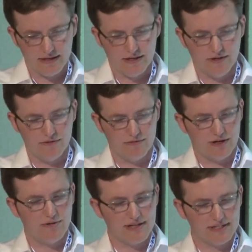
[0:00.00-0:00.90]
You
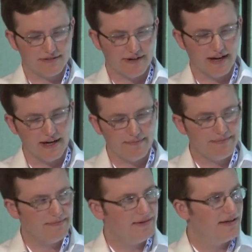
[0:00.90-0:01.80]
request a ride.
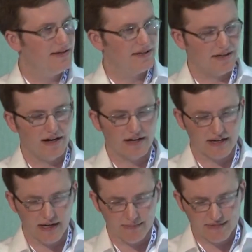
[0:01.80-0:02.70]
The car
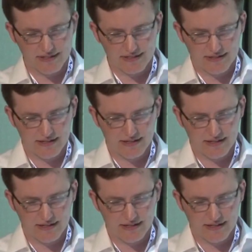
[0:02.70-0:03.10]
comes.